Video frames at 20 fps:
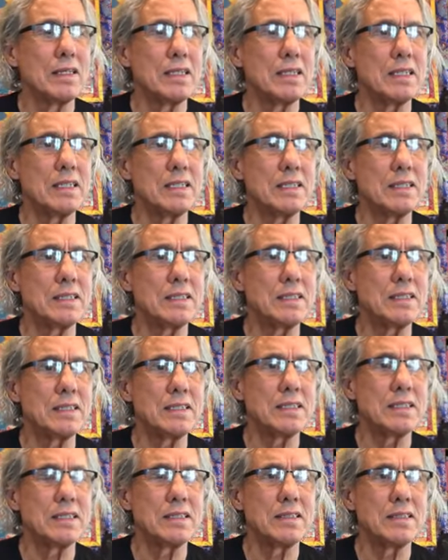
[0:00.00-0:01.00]
is
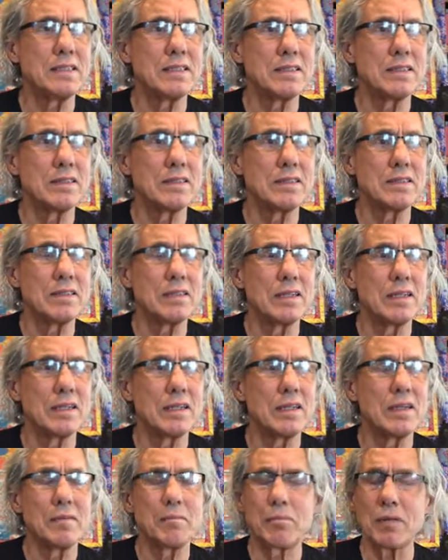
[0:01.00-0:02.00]

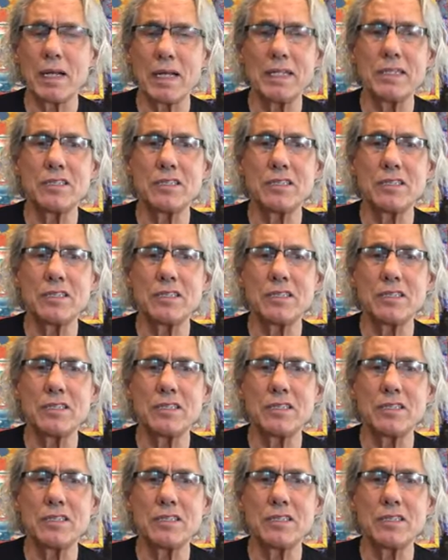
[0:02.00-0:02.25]
play